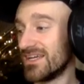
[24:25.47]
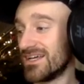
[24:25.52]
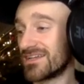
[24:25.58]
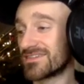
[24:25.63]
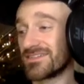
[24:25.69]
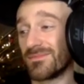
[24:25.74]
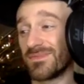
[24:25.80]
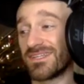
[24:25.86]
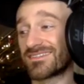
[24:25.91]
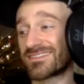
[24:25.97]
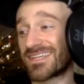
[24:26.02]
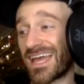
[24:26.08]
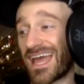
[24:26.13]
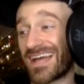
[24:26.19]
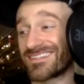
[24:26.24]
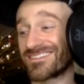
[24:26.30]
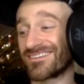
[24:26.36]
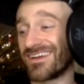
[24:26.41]
Some of these
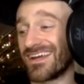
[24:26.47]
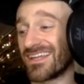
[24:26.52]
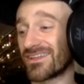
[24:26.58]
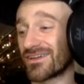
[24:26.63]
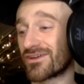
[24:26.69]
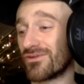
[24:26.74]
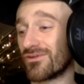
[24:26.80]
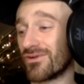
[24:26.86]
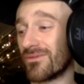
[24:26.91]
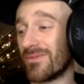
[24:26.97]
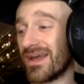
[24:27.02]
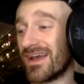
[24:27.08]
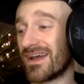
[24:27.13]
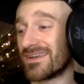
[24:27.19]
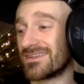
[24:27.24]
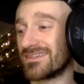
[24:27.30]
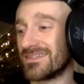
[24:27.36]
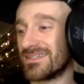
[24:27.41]
cats are hella cool,
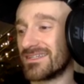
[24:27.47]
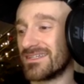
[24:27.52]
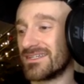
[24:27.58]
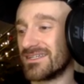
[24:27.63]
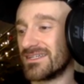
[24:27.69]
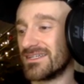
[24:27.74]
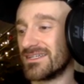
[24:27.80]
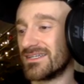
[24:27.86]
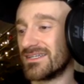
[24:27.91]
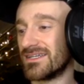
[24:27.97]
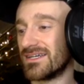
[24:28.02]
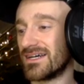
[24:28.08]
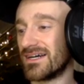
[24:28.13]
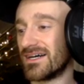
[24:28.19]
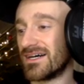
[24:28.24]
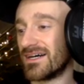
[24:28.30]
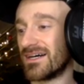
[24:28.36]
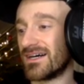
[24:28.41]
man.
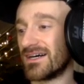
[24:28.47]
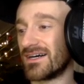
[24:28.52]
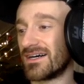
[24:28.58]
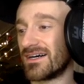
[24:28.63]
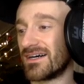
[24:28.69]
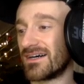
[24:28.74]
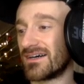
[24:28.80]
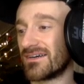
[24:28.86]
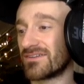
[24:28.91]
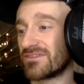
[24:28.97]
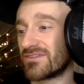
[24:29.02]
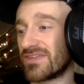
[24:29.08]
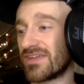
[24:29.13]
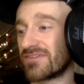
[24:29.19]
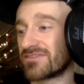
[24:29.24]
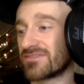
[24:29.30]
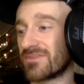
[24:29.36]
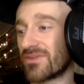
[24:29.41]
Do they
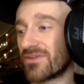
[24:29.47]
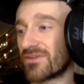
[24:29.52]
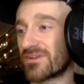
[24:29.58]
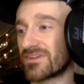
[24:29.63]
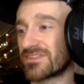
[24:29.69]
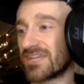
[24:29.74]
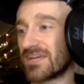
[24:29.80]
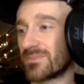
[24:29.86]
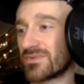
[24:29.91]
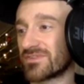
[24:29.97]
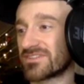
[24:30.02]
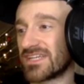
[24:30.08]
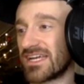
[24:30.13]
have some other examples?